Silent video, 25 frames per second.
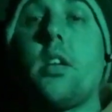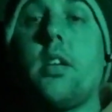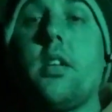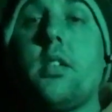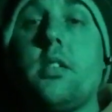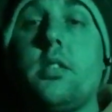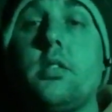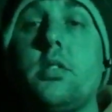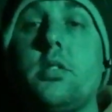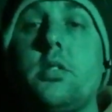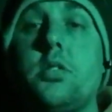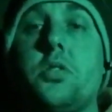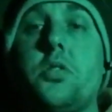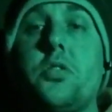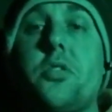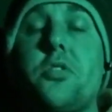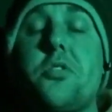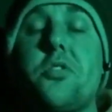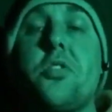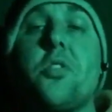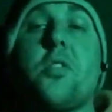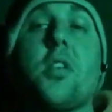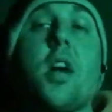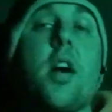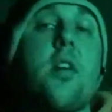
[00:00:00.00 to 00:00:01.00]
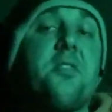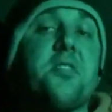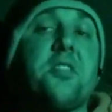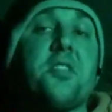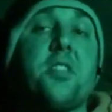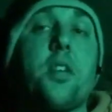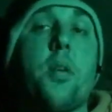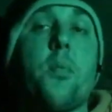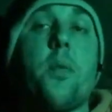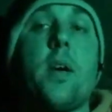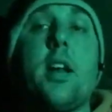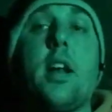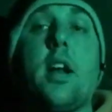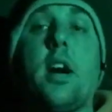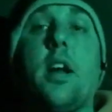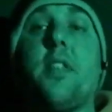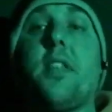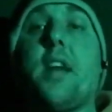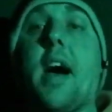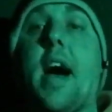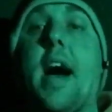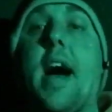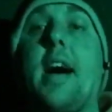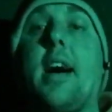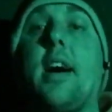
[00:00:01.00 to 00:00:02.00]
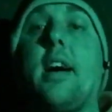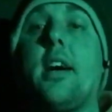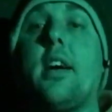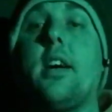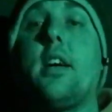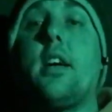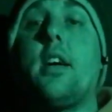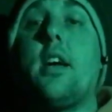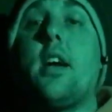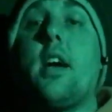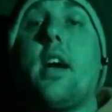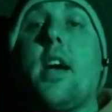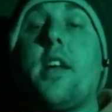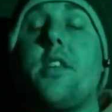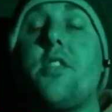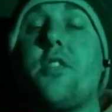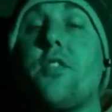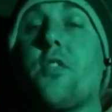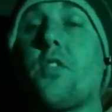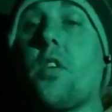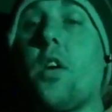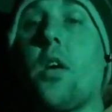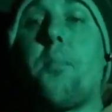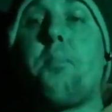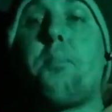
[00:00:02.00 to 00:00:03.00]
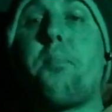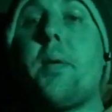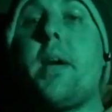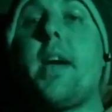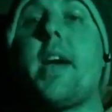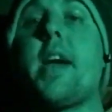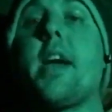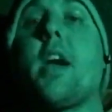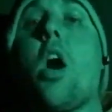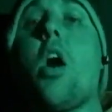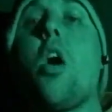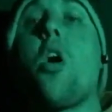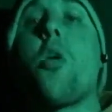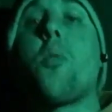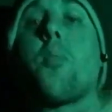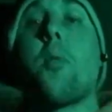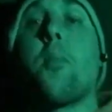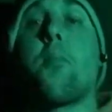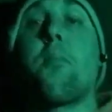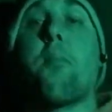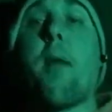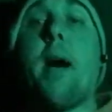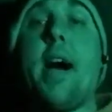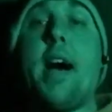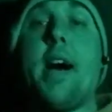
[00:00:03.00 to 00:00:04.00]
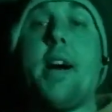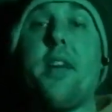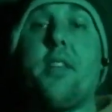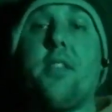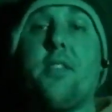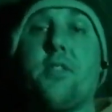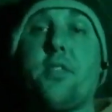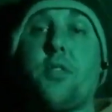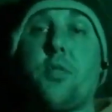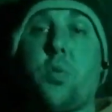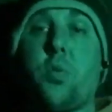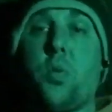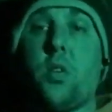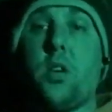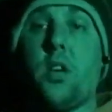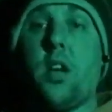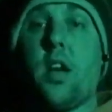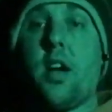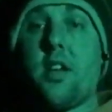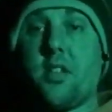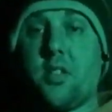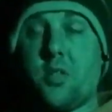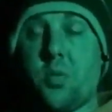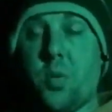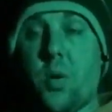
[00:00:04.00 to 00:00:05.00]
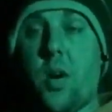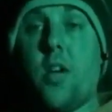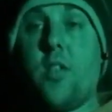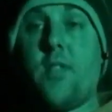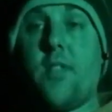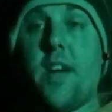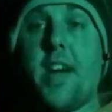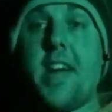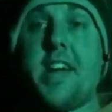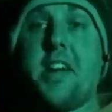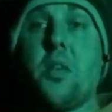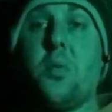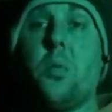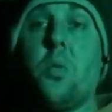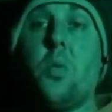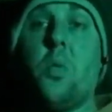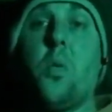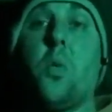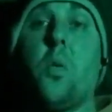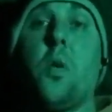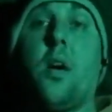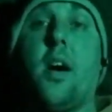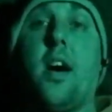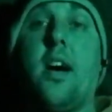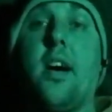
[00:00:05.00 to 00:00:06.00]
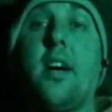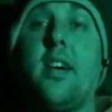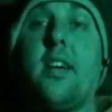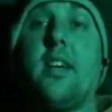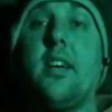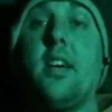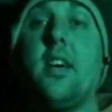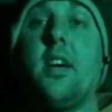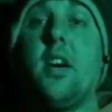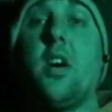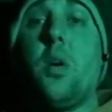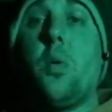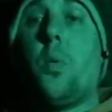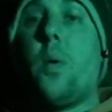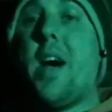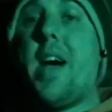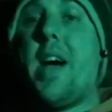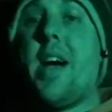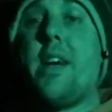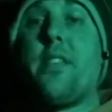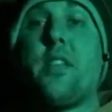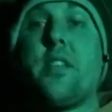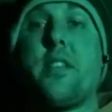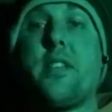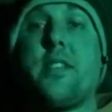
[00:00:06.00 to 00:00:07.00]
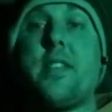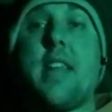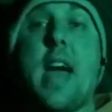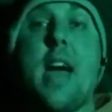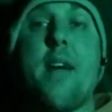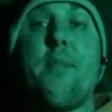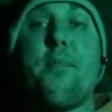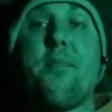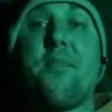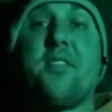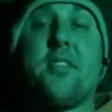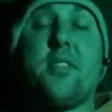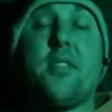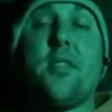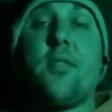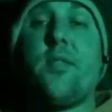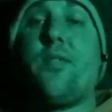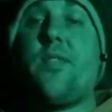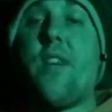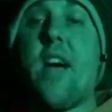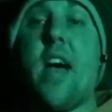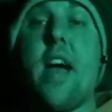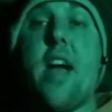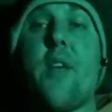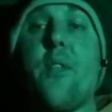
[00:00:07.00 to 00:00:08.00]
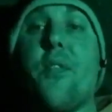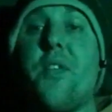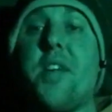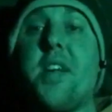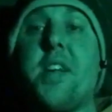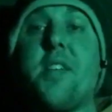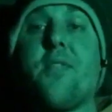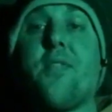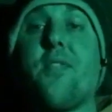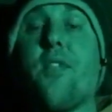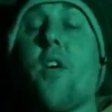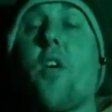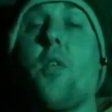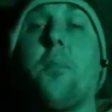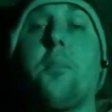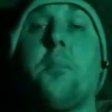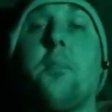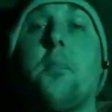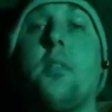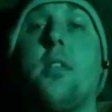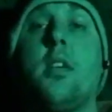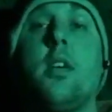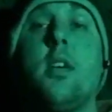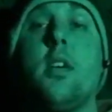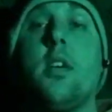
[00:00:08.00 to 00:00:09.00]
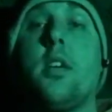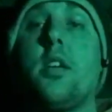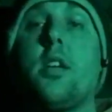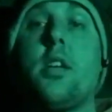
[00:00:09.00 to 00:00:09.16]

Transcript: you go to somewhere like that and you've got a big open pan of like 12 acre water where the depths vary from, you know,